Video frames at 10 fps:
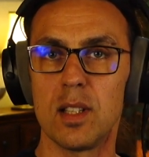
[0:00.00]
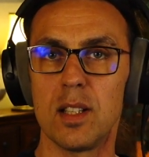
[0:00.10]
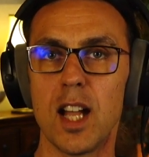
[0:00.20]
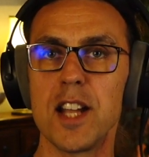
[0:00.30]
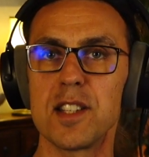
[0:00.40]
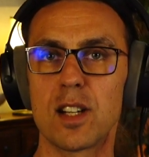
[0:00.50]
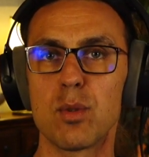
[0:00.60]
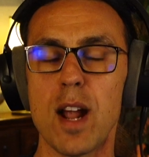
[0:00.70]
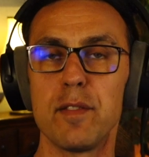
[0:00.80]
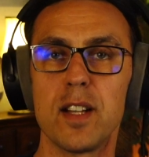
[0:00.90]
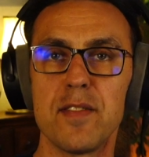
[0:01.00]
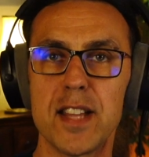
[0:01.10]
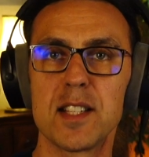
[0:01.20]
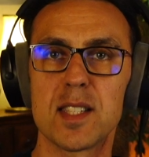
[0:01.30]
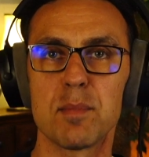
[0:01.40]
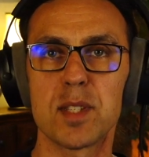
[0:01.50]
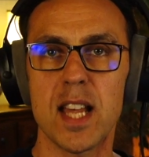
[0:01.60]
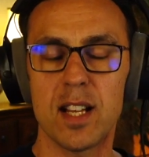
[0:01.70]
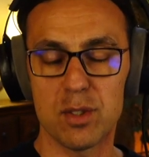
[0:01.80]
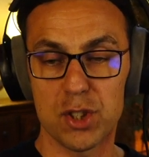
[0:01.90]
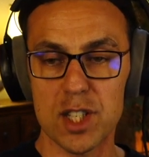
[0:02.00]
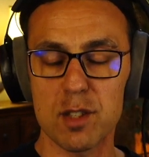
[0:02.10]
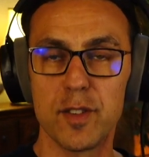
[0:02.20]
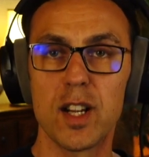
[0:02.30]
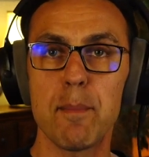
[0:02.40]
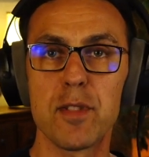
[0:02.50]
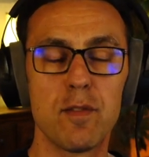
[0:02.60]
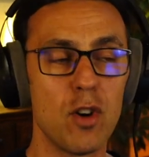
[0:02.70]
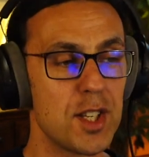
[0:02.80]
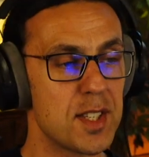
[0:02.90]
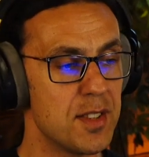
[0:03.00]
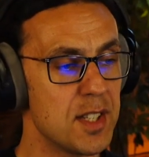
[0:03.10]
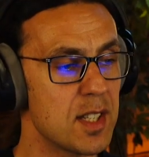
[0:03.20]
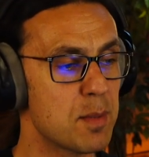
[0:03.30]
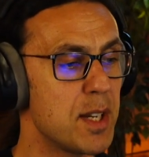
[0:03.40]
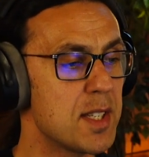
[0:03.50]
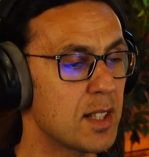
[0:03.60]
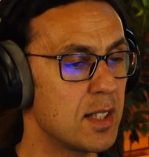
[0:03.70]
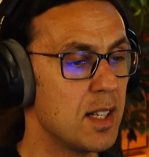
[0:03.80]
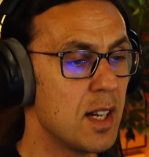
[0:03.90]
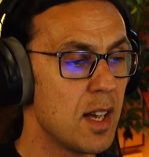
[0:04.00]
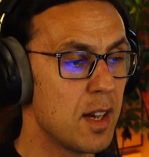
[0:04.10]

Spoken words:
lighter gravel and then some sand to just fill up the voids. And this is basically,